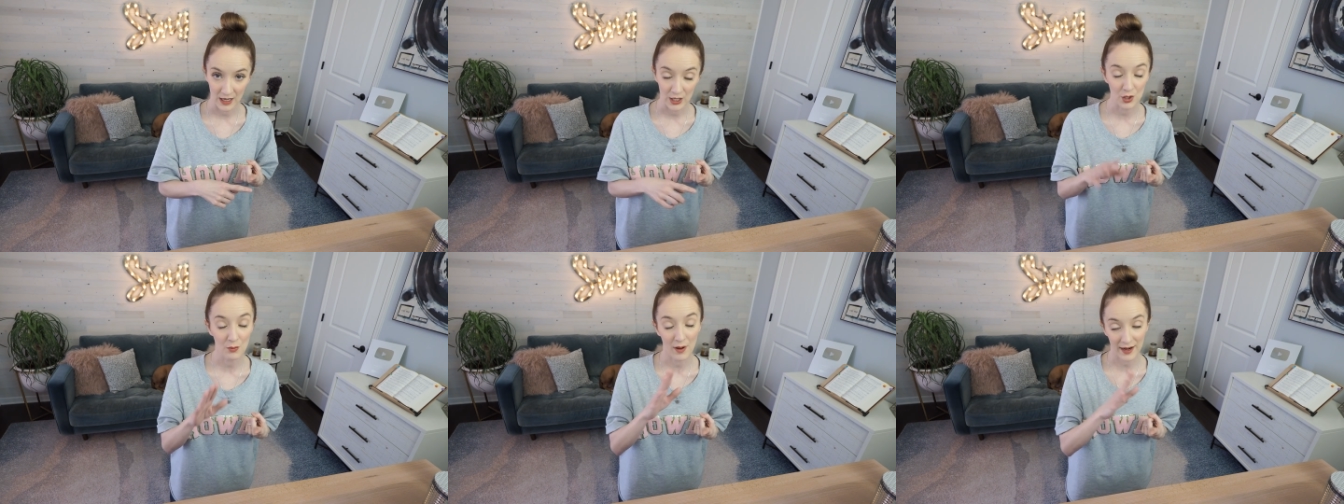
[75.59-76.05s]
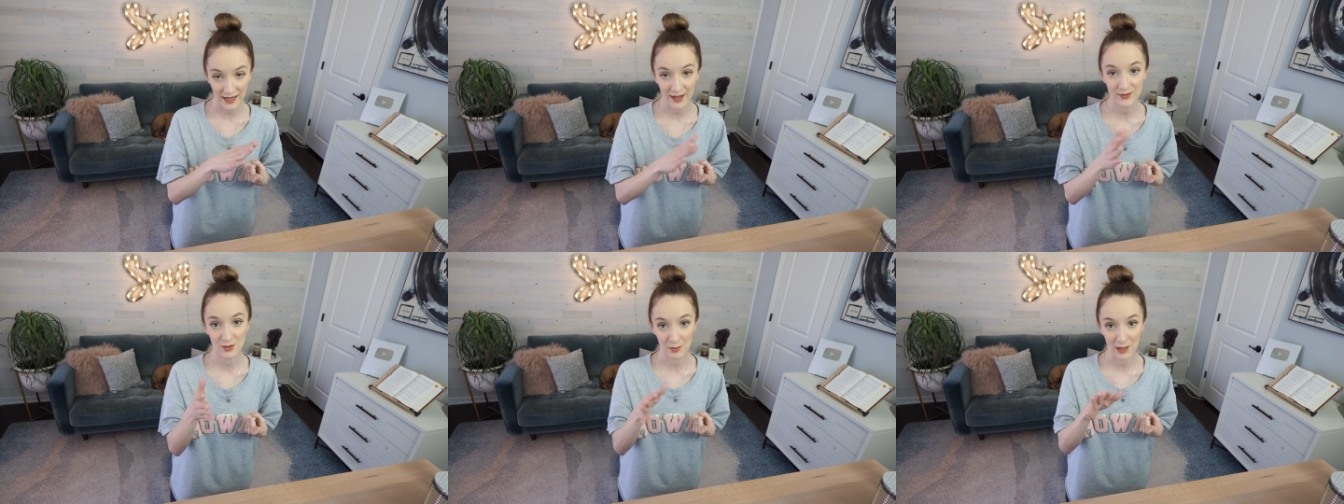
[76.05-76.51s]
You might
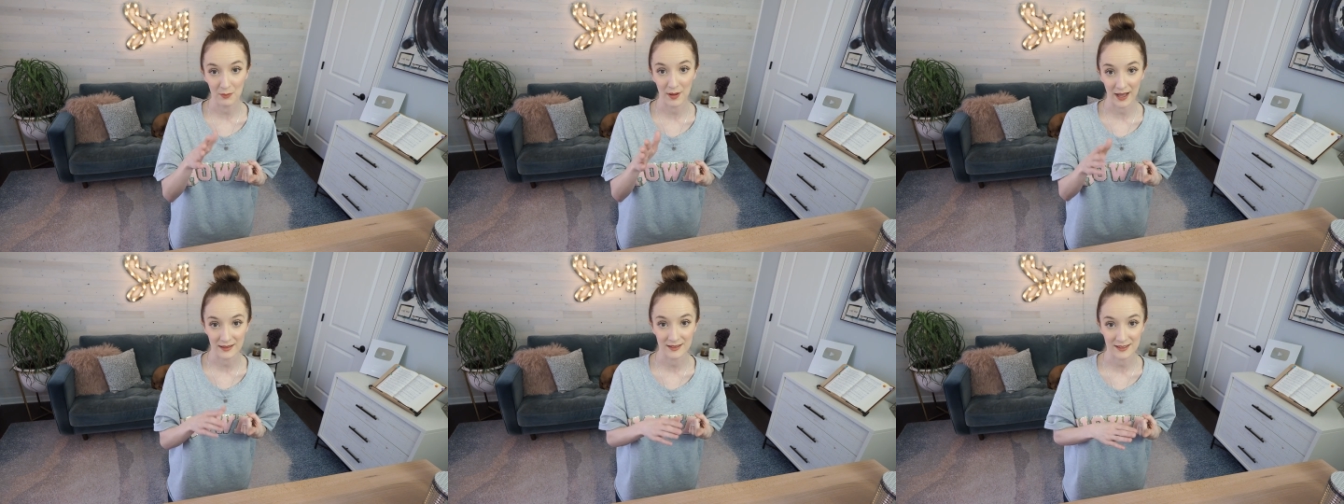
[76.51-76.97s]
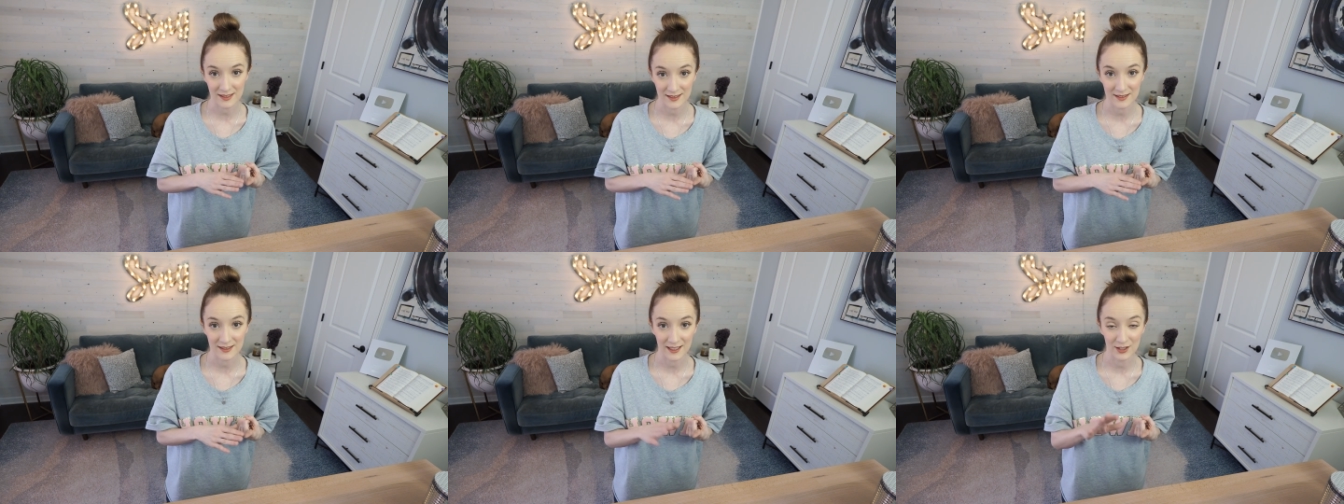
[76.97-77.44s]
have some
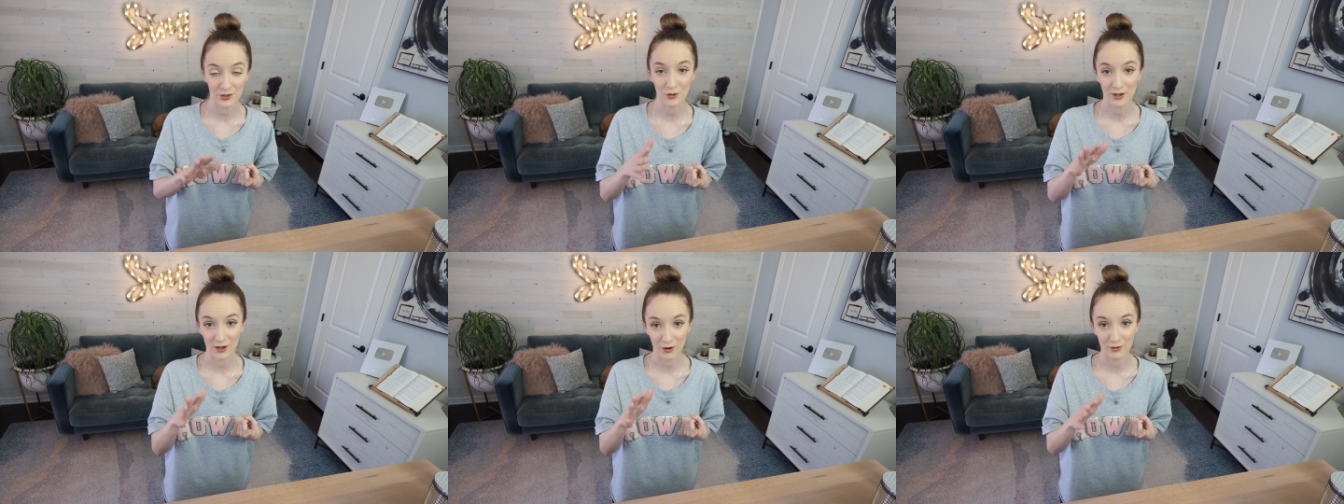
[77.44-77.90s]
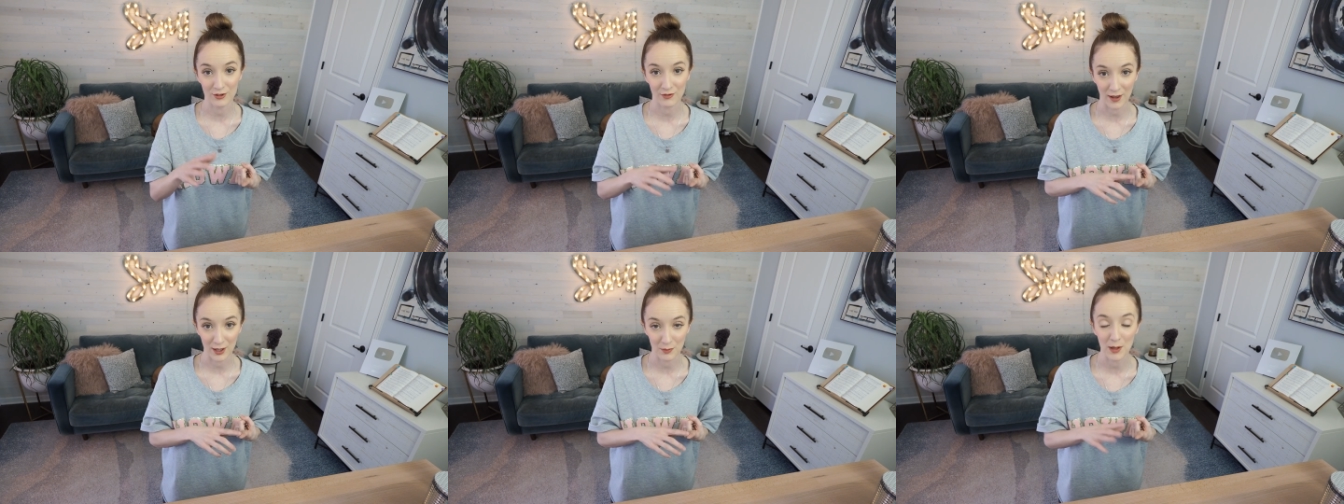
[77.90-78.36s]
imbalances in your own
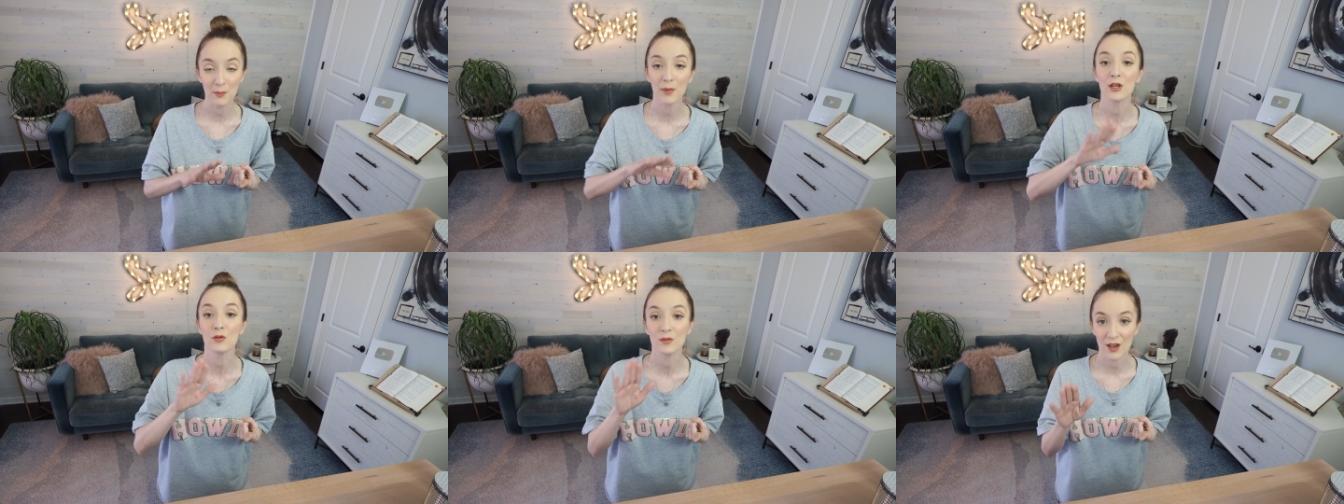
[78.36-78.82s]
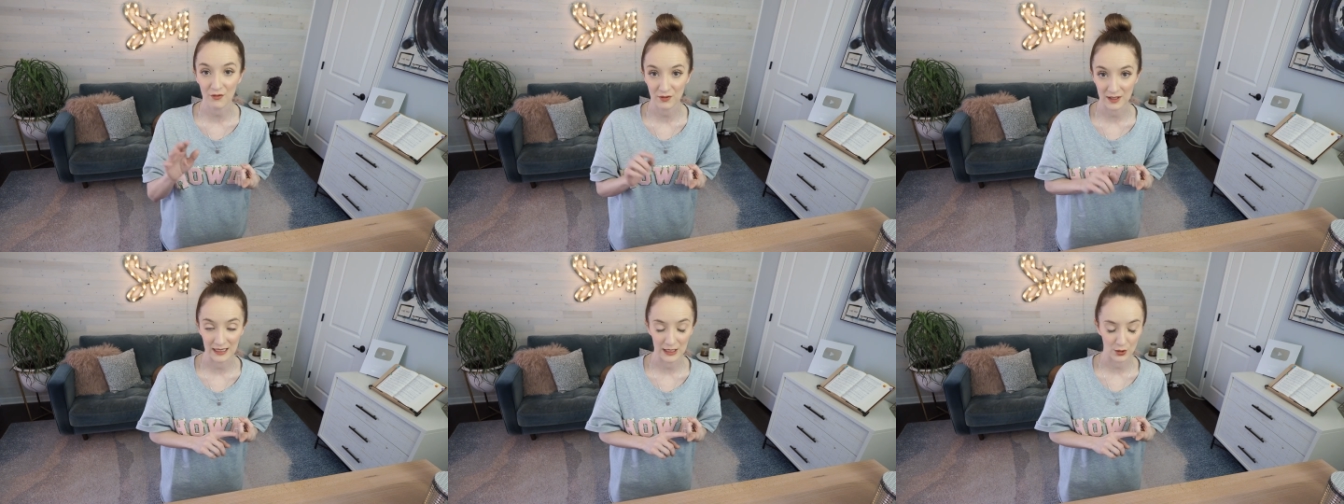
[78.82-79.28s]
development, but you
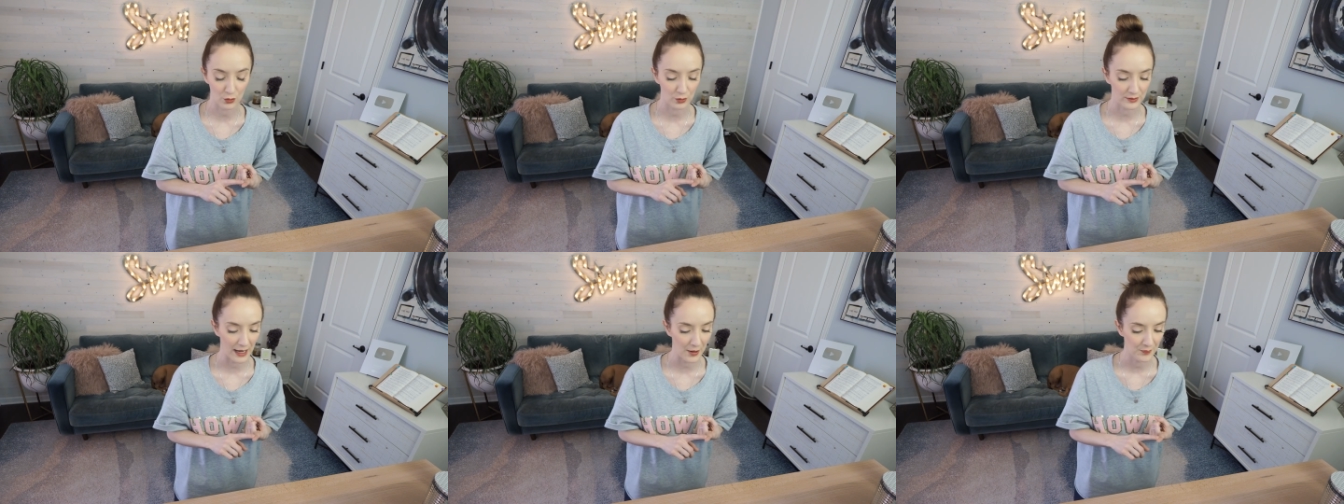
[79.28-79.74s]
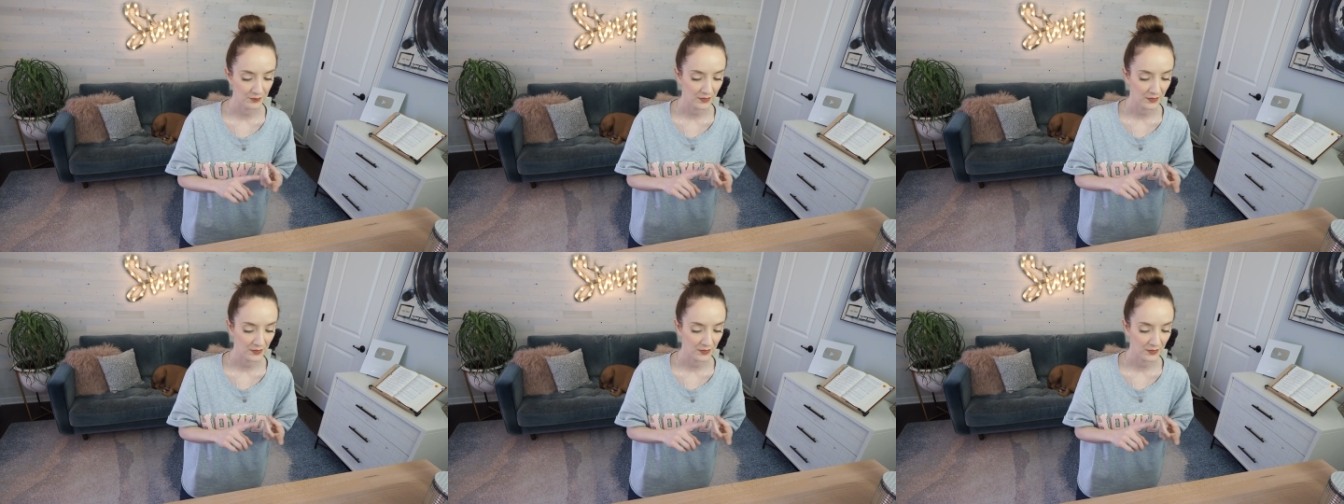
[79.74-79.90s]
definitely need a cool down.